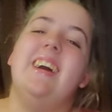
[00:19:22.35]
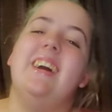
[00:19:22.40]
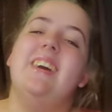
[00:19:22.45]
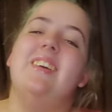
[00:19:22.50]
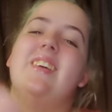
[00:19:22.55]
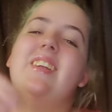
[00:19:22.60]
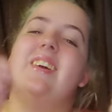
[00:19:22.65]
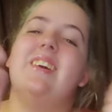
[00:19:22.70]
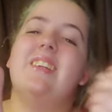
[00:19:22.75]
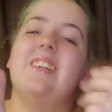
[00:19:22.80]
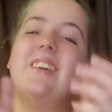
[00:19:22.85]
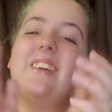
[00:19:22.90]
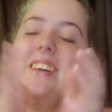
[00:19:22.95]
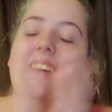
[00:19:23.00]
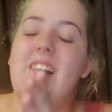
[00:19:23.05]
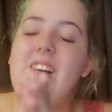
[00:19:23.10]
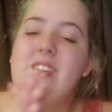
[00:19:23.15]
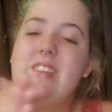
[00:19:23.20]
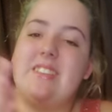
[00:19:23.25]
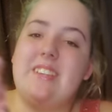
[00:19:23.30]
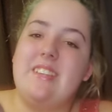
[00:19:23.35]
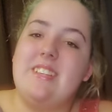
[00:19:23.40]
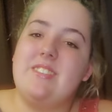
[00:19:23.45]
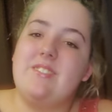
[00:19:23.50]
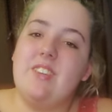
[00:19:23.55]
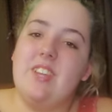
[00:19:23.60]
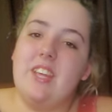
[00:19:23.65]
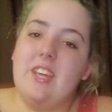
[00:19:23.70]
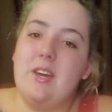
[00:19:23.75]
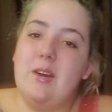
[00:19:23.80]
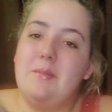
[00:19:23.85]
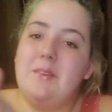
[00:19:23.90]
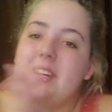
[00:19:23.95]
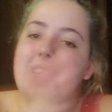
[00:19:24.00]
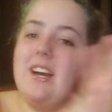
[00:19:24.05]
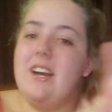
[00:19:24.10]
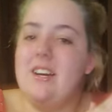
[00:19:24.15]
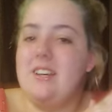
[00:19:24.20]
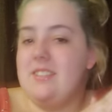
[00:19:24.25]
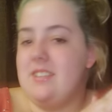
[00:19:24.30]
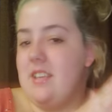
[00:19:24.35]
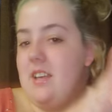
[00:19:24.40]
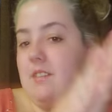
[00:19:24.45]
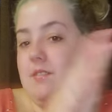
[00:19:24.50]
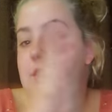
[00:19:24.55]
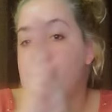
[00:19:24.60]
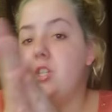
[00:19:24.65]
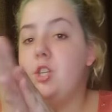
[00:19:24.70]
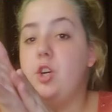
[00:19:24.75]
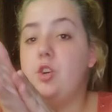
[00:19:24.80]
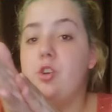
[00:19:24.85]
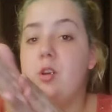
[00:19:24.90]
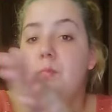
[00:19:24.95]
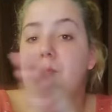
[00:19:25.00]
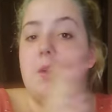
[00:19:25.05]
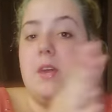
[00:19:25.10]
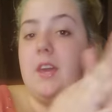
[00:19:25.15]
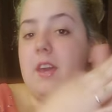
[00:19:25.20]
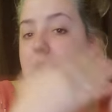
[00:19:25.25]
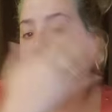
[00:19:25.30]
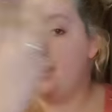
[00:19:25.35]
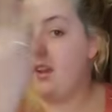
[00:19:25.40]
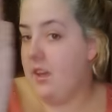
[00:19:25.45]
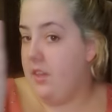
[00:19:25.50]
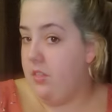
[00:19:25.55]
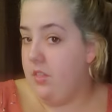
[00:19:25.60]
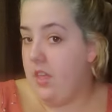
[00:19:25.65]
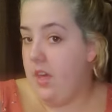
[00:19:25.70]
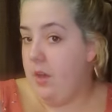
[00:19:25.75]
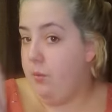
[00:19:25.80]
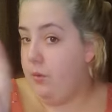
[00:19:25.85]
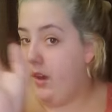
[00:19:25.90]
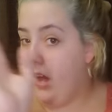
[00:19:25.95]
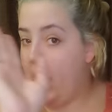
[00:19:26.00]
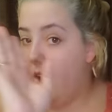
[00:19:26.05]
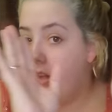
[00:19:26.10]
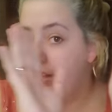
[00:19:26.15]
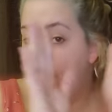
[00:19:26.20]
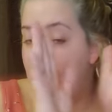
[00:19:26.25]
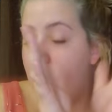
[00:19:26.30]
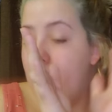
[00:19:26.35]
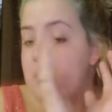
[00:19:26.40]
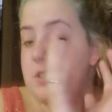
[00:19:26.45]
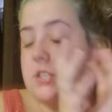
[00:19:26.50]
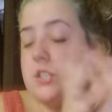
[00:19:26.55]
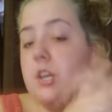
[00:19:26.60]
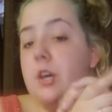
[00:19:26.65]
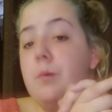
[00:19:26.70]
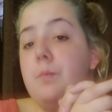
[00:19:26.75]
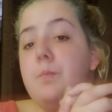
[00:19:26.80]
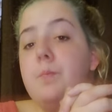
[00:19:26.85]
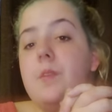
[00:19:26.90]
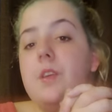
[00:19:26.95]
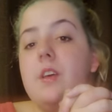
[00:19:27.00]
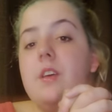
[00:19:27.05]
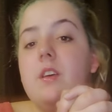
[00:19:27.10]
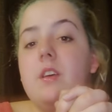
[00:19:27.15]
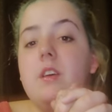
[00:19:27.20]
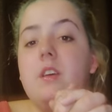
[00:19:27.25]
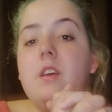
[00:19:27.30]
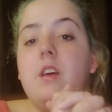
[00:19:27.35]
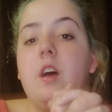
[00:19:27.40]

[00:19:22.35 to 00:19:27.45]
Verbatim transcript: we don't do comments on this video because of the children being in it. They will not allow us to. Why do